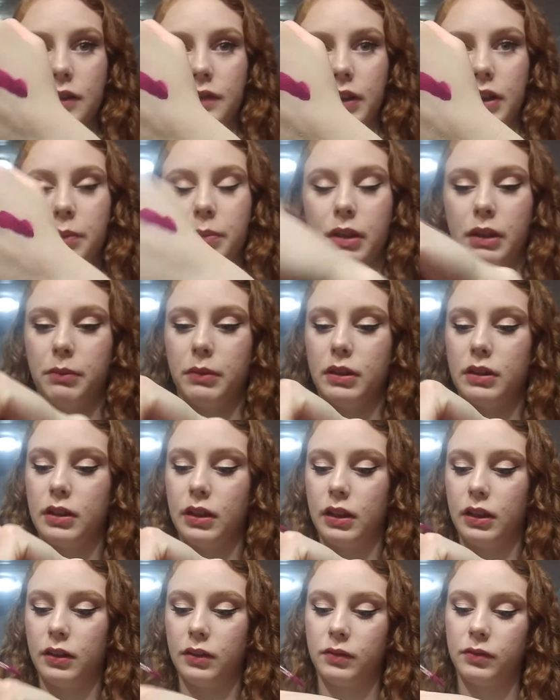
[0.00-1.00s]
it's very
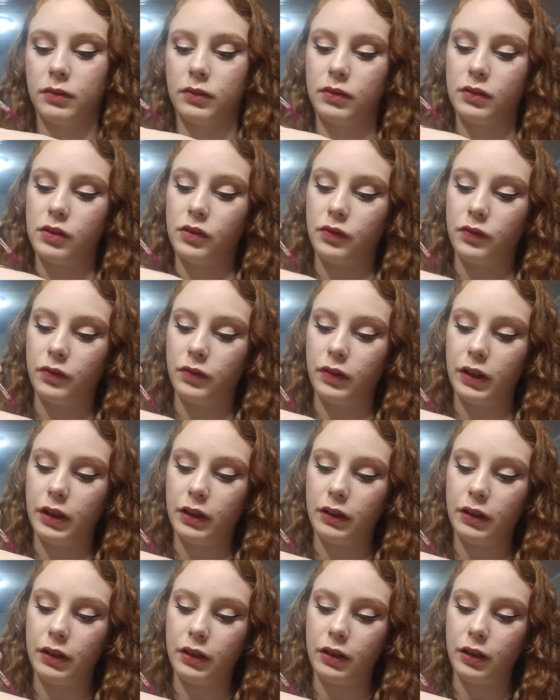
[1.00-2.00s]
pigmented, it's
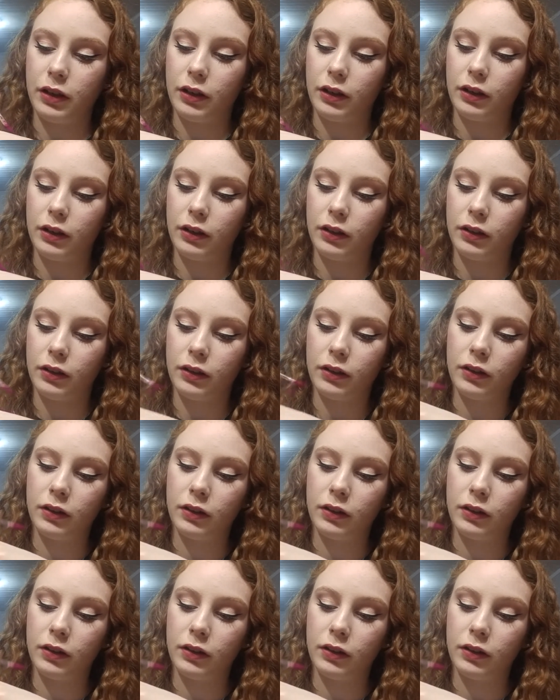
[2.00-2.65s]
very dark,